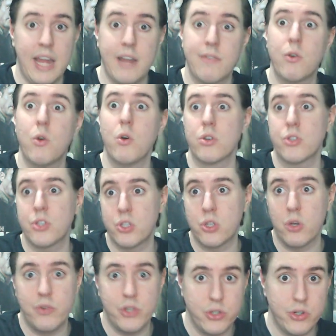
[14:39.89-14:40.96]
And, of course,
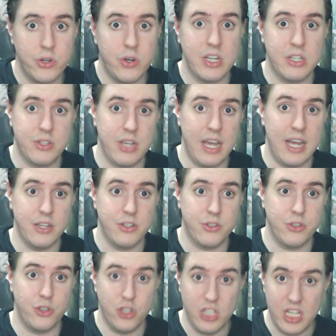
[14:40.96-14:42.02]
Sophie Turner
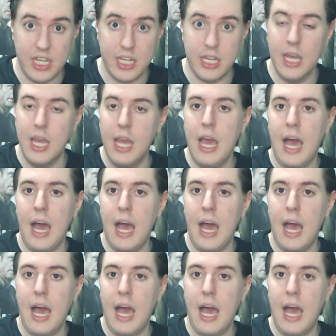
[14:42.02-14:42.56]
as Jean.